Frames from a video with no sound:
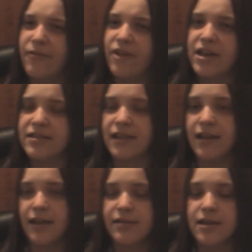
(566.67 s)
Fest
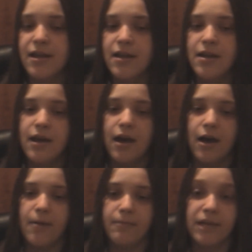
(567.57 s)
and
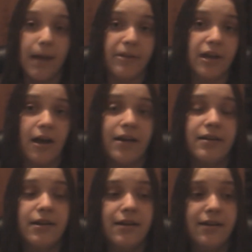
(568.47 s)
Comic
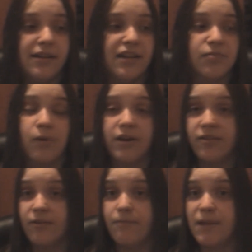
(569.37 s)
Con is one
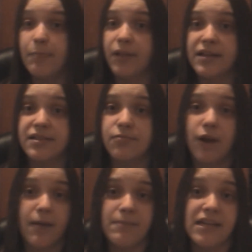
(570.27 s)
of the big places
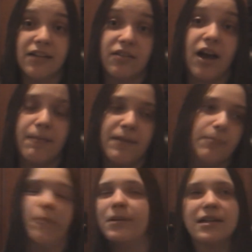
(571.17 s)
where I meet a lot of
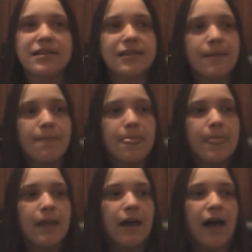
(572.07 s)
people, because
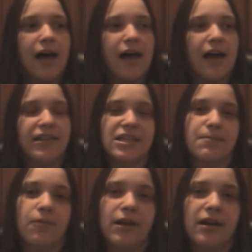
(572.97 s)
at
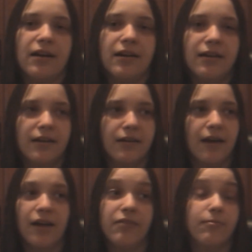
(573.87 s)
this point,
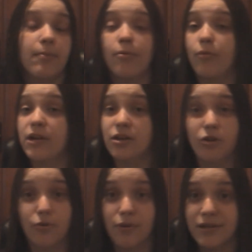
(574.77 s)
I don't even remember what
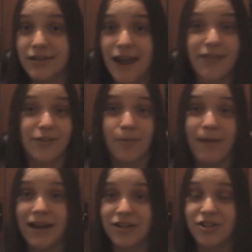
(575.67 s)
year it was. I have to go
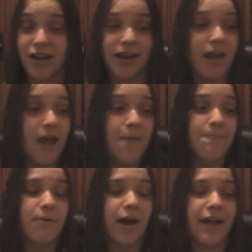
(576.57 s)
back and check.
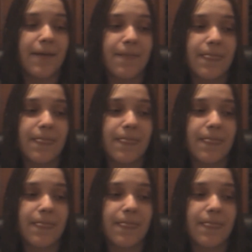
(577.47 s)
But